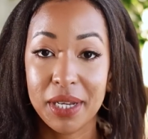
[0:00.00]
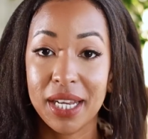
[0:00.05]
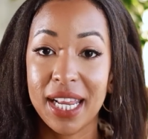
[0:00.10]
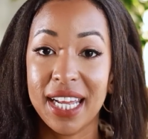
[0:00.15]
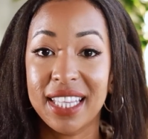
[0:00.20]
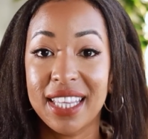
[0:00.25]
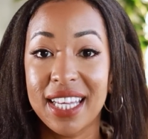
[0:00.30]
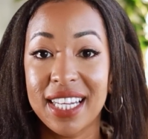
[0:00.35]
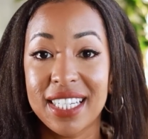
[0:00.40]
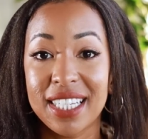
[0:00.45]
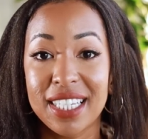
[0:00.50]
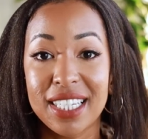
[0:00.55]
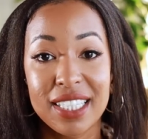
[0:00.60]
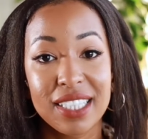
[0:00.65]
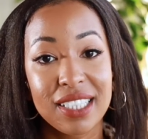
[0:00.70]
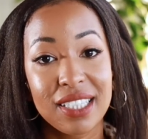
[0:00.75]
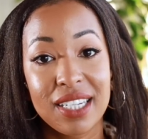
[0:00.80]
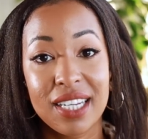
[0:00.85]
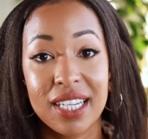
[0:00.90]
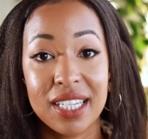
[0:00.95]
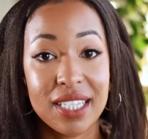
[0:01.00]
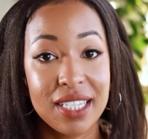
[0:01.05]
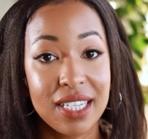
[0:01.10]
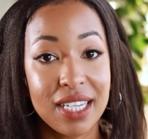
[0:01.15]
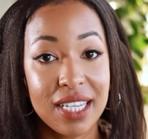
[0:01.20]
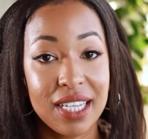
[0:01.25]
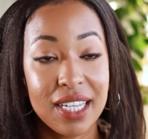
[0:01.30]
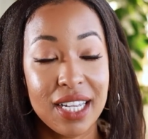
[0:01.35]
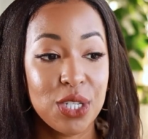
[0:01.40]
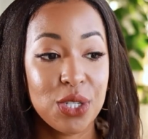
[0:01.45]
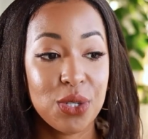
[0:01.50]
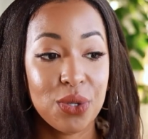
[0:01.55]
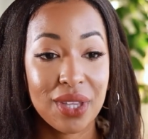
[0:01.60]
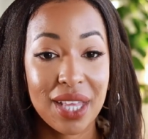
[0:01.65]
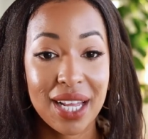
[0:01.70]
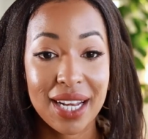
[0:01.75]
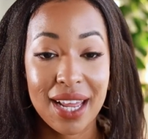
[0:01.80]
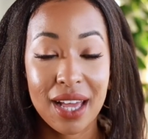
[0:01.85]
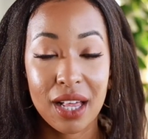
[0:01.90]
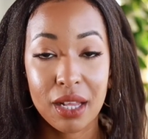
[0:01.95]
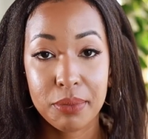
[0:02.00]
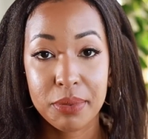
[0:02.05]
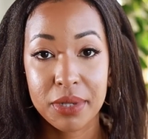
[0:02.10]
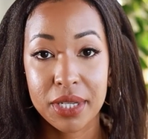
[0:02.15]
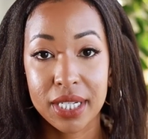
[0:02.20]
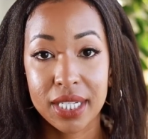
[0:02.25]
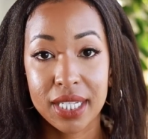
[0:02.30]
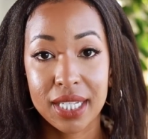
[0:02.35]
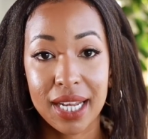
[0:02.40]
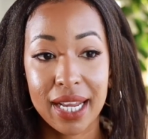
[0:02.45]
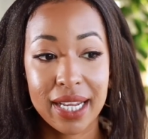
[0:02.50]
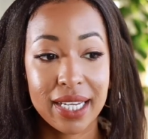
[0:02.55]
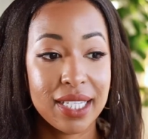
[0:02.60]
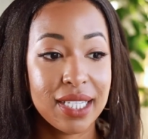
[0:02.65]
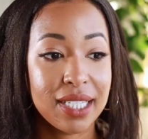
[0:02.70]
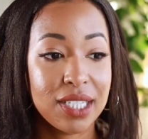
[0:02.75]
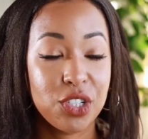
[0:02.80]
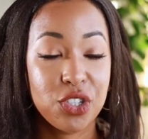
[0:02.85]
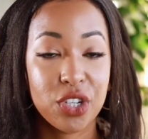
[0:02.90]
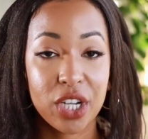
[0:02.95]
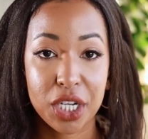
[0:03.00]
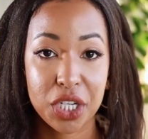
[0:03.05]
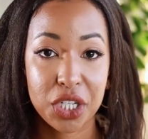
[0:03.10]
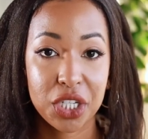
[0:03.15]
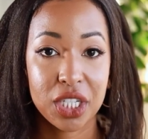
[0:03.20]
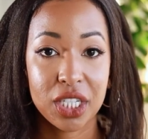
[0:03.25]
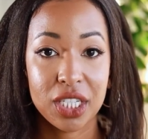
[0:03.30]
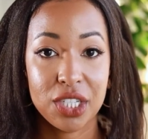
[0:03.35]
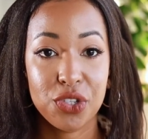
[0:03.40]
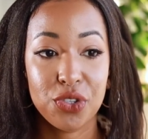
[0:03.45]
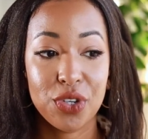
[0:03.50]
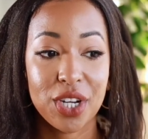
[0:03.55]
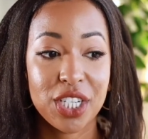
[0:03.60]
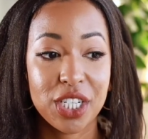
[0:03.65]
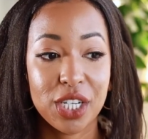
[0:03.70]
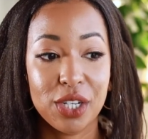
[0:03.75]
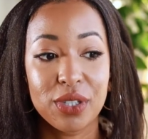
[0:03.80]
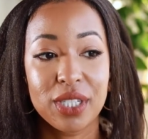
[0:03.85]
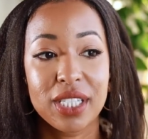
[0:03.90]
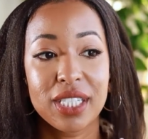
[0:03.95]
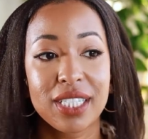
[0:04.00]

it like that until the next day. So that helps it like stretch out.